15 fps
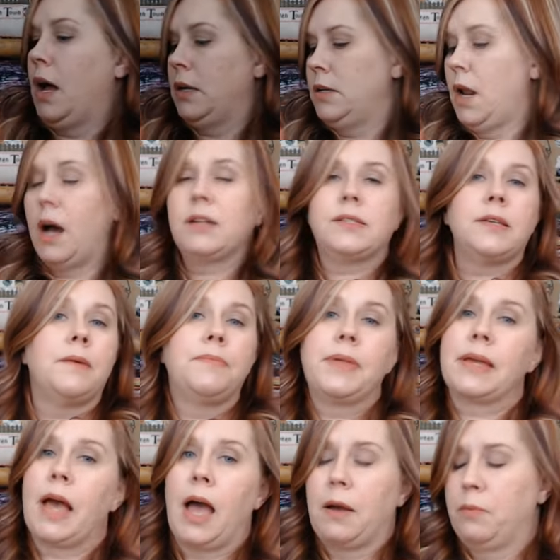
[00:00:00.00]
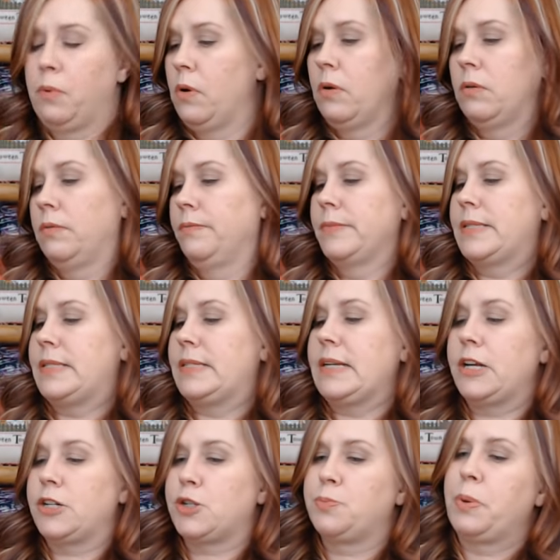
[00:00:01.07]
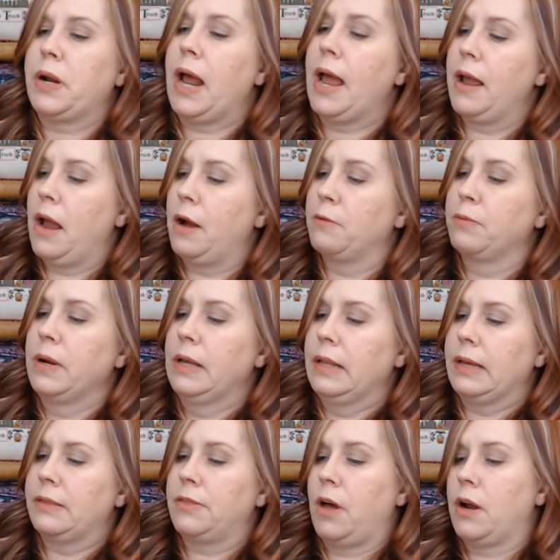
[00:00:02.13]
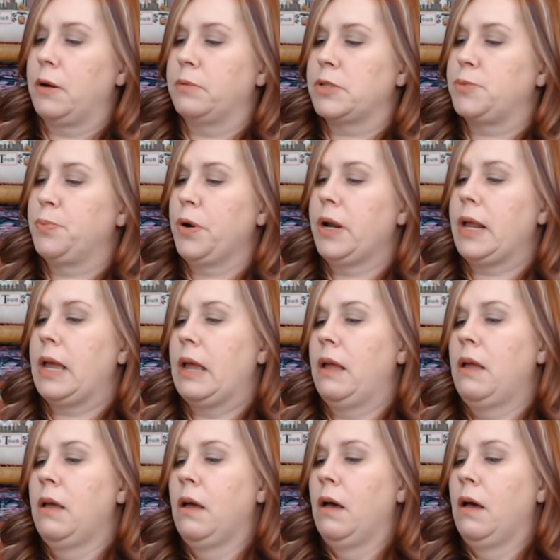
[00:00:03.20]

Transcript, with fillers: Uh, not something I will stitch, but I, I really thought it was pretty.